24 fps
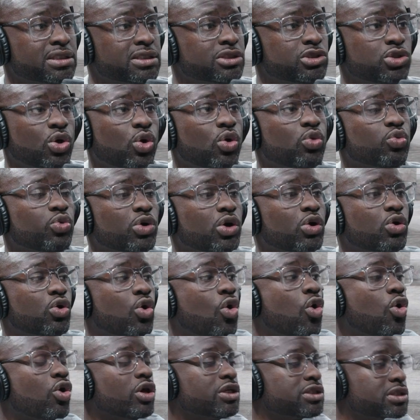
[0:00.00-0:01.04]
there's no real
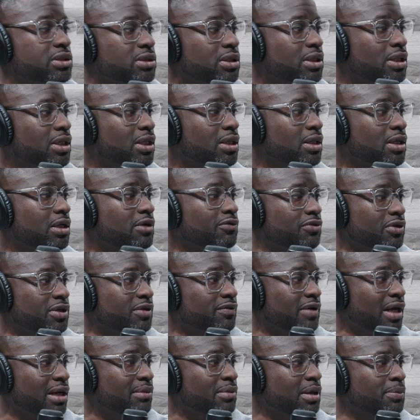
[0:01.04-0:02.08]
course for
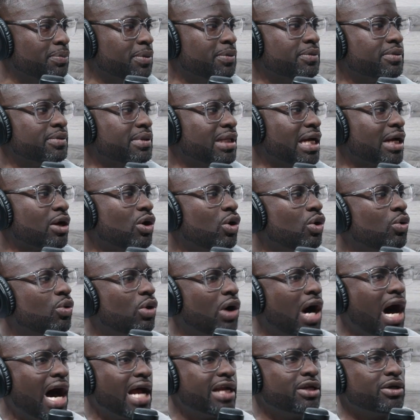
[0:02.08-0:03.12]
development. People are like, oh,
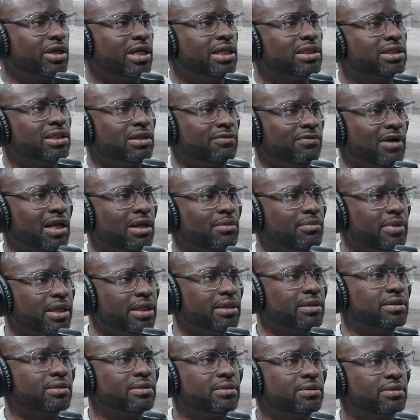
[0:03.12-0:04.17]
well, how do you get into development?
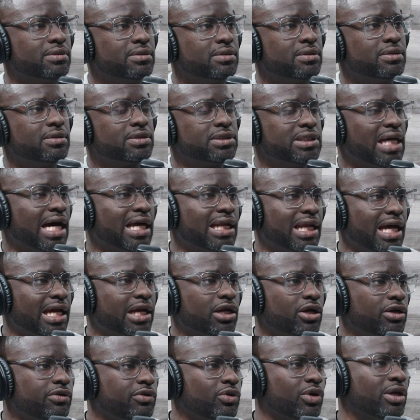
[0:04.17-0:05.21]
It's not
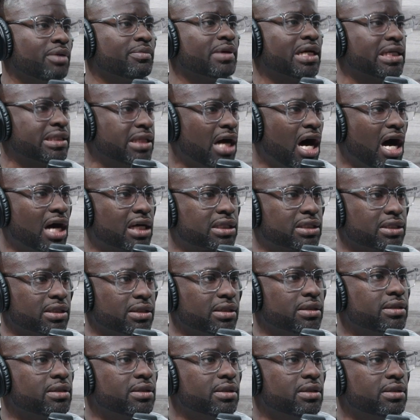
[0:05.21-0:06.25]
like you want to be a
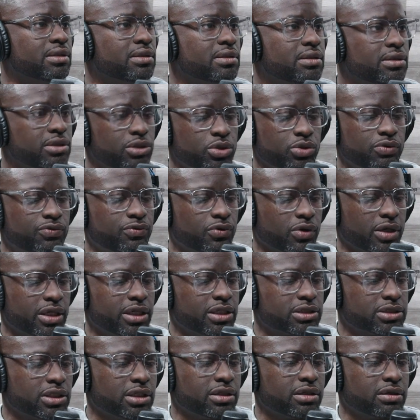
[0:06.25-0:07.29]
doctor. You do 4
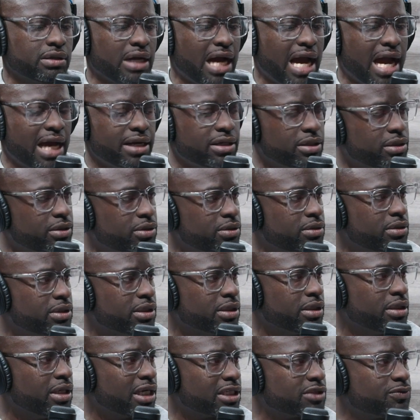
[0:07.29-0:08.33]
years undergrad, you do
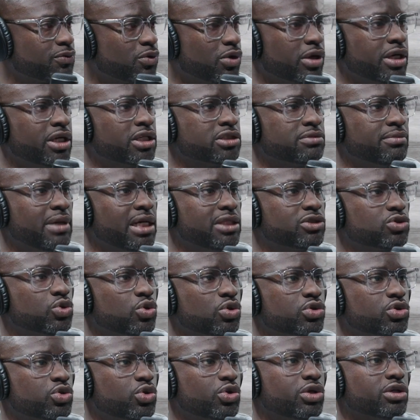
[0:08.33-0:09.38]
your next 4 years med
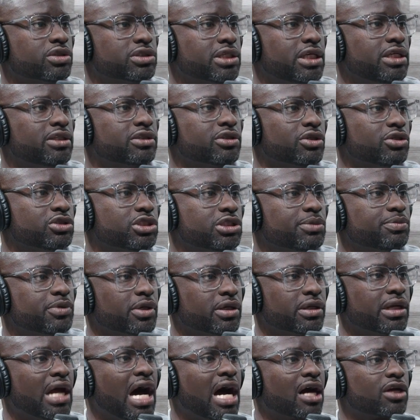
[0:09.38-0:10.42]
school, 2 years internship, you're
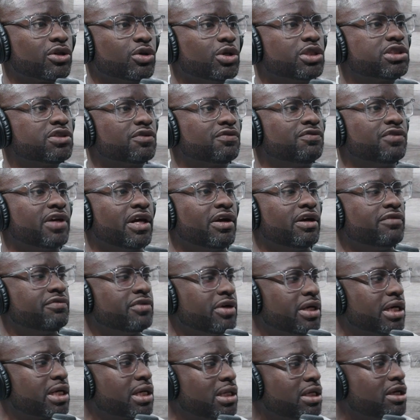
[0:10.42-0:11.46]
a doctor. It's a very,
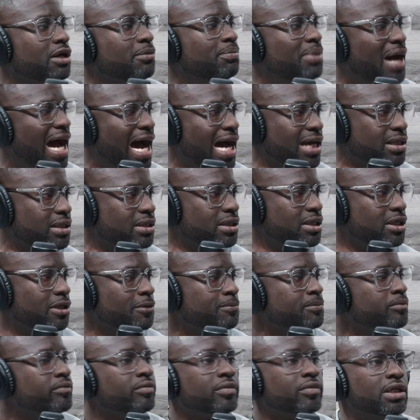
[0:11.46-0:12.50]
very clear path. Mm-hmm.
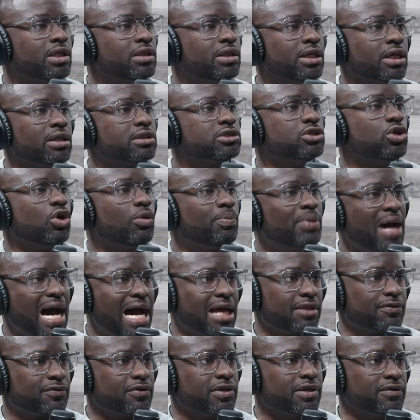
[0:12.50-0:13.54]
There's no
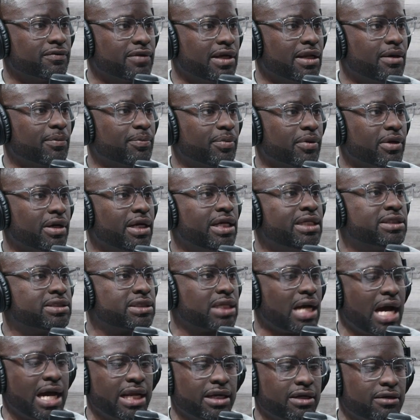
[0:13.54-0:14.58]
path for developer. It's
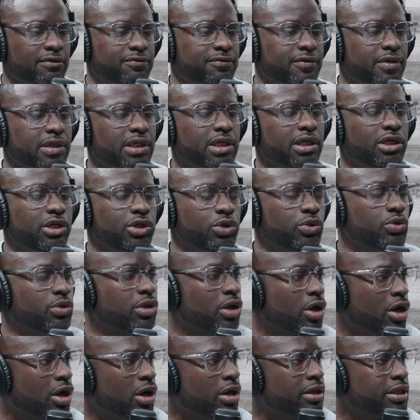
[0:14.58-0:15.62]
kind of, you
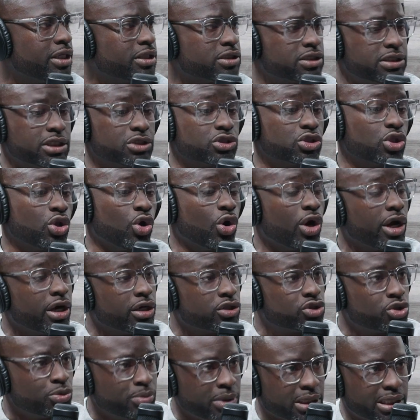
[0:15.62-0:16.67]
learn, there's
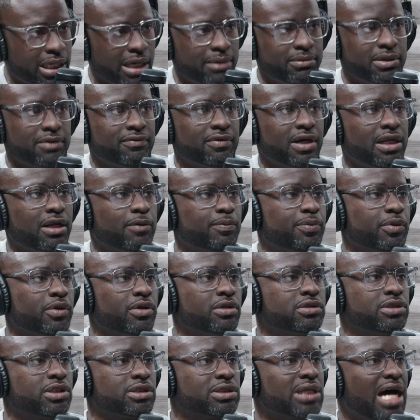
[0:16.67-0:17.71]
lawyers who became
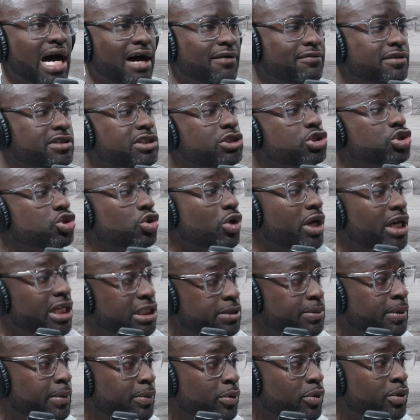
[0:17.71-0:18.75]
developers. There's obviously
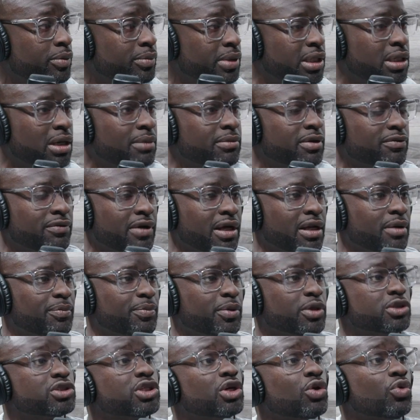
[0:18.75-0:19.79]
tradespeople who become
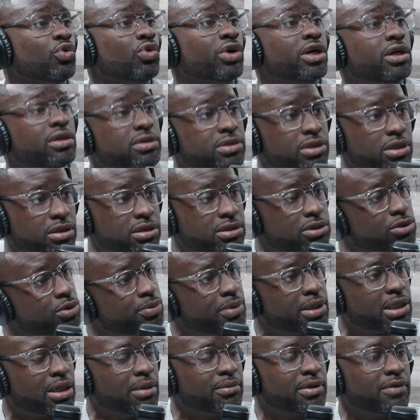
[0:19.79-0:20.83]
developers. There are realtors who
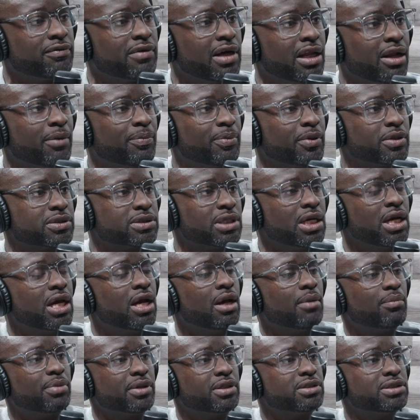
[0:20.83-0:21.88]
become developers,
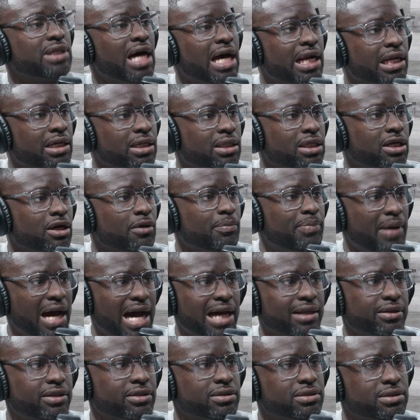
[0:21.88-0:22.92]
but there's not a clear
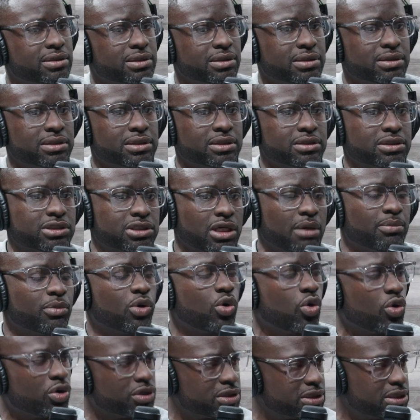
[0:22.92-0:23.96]
path. There's some
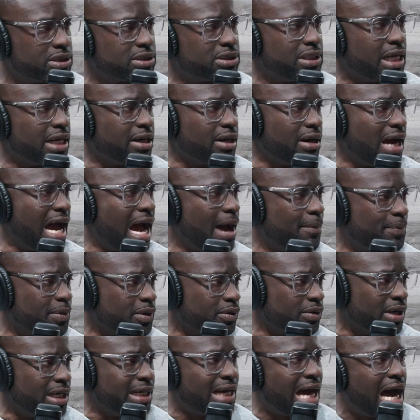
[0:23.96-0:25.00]
courses that are
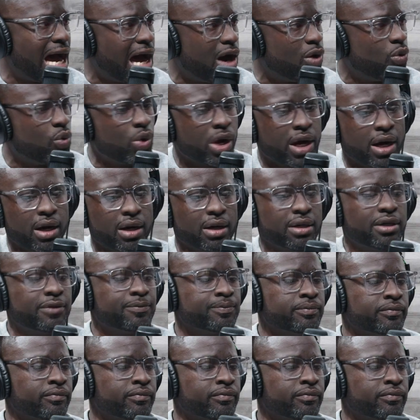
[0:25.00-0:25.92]
happening right now where,